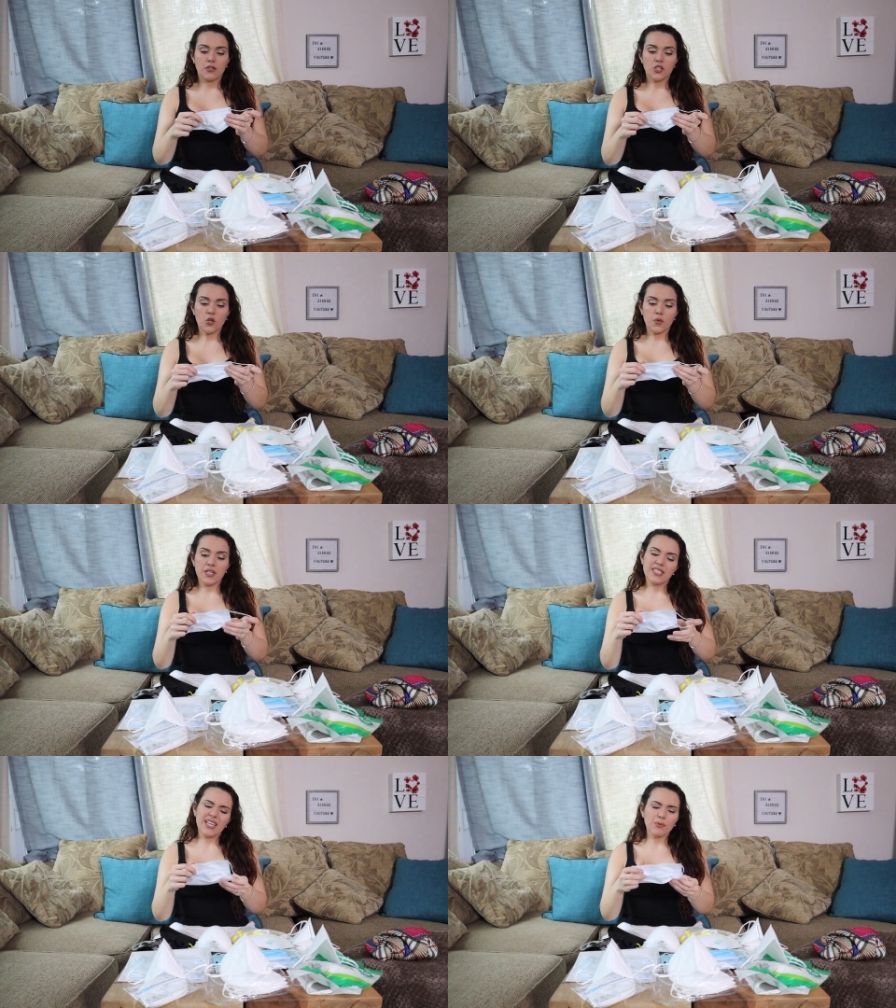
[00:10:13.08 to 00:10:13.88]
So
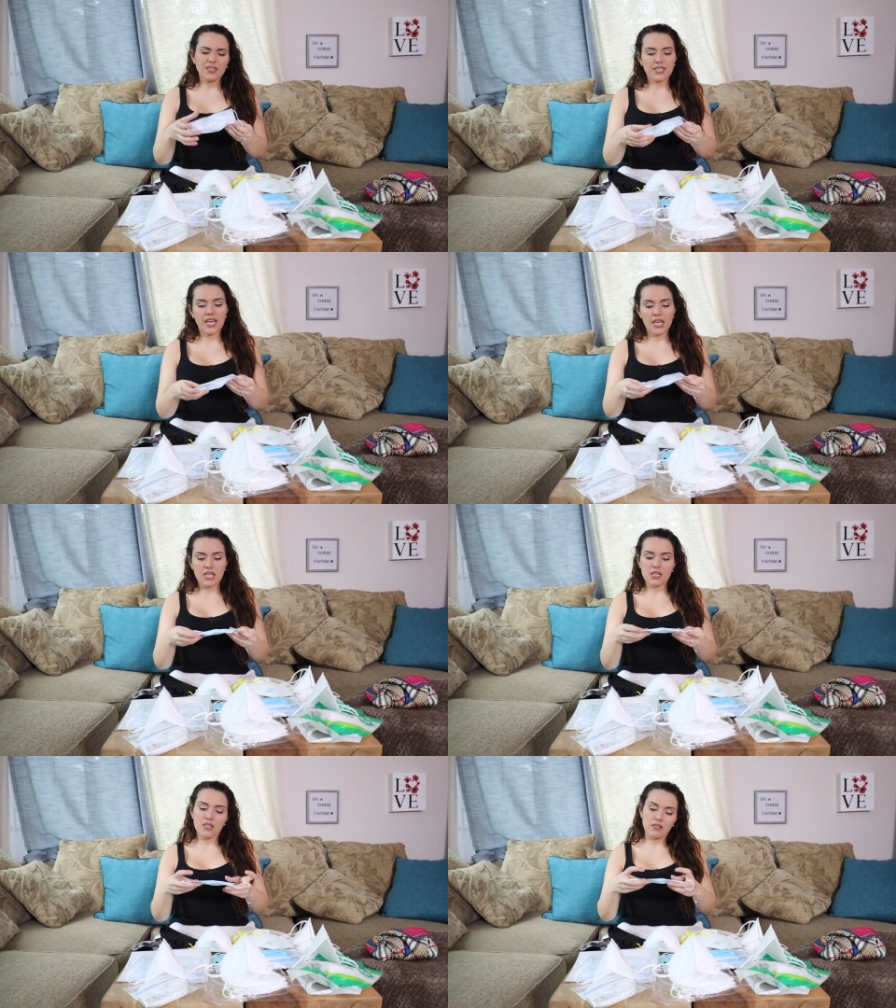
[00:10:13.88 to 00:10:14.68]
this, I would
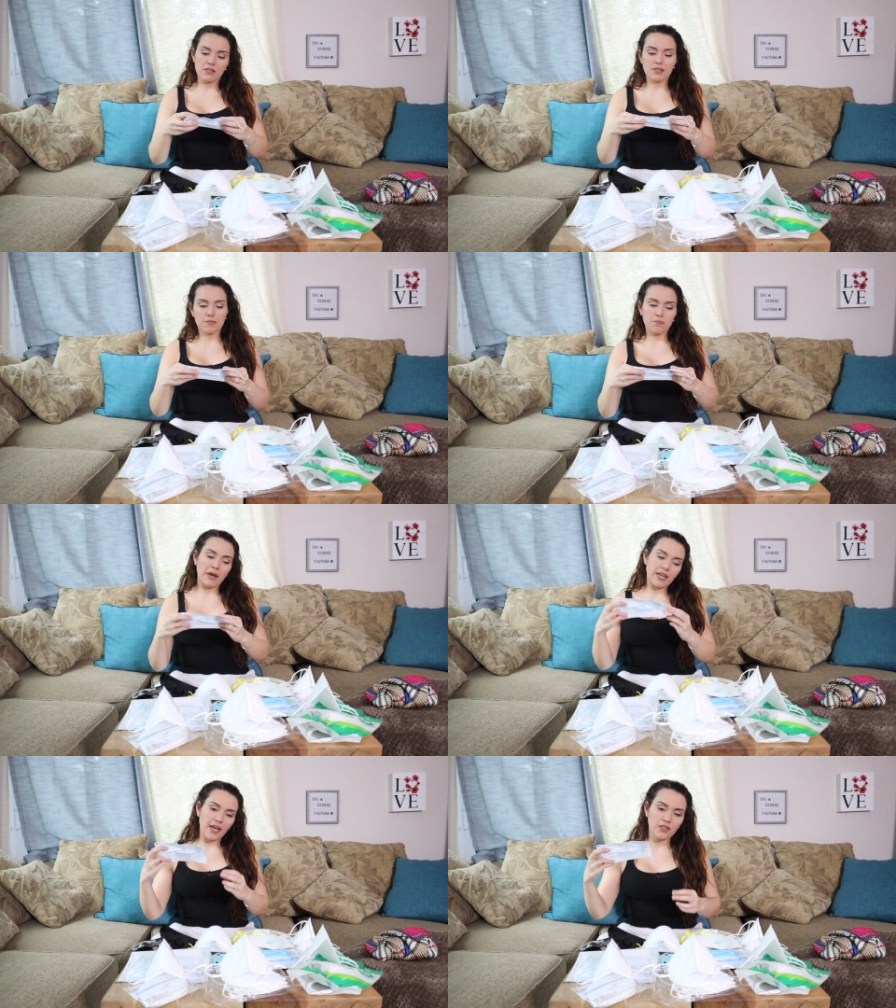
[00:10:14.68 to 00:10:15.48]
say, is
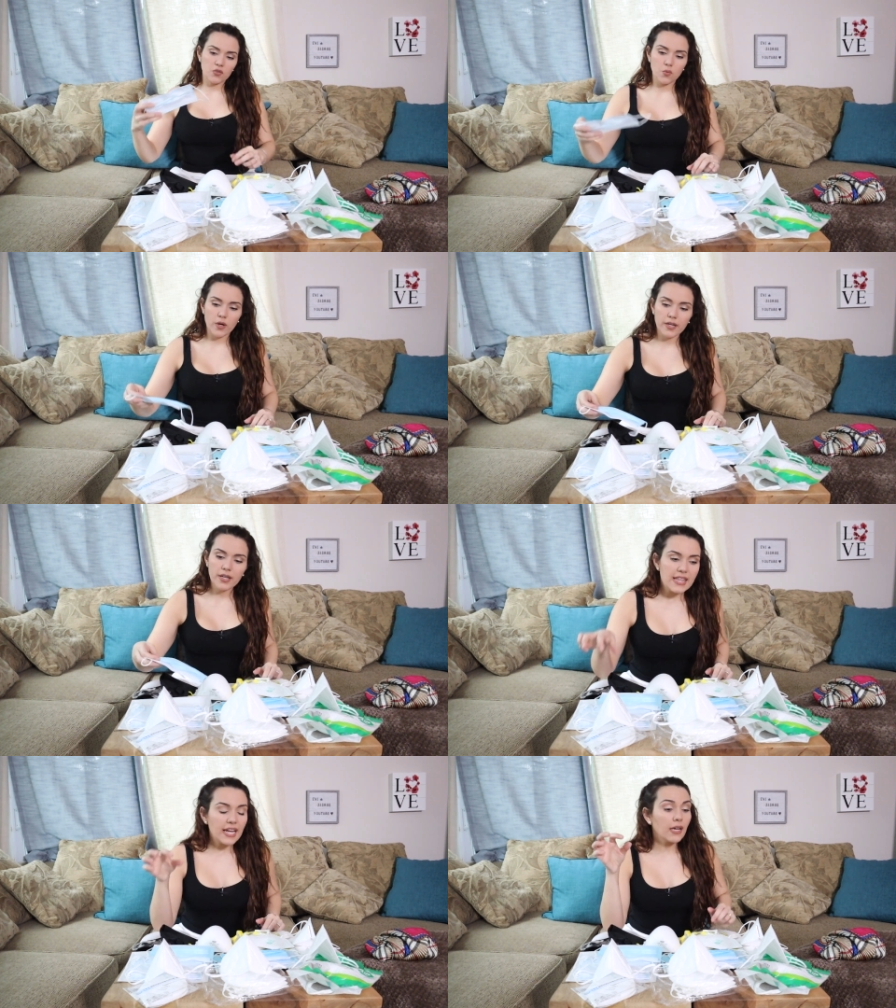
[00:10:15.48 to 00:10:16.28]
my next
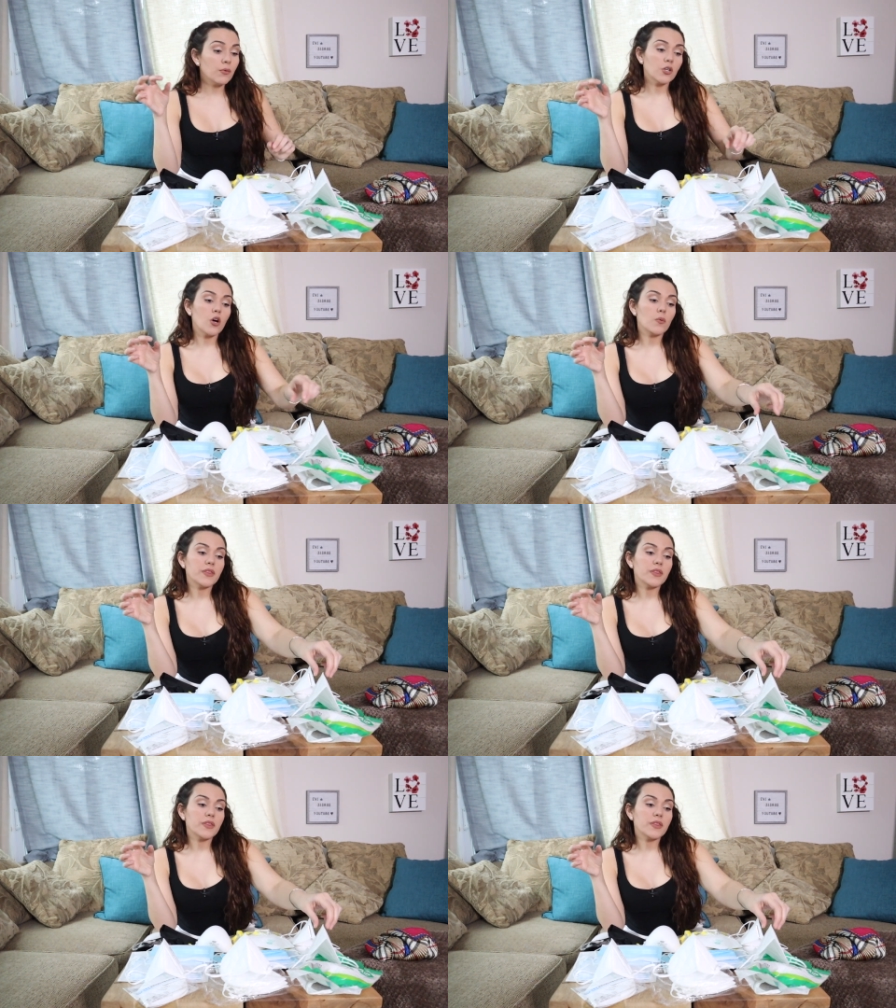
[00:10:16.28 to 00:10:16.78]
one. Then I would go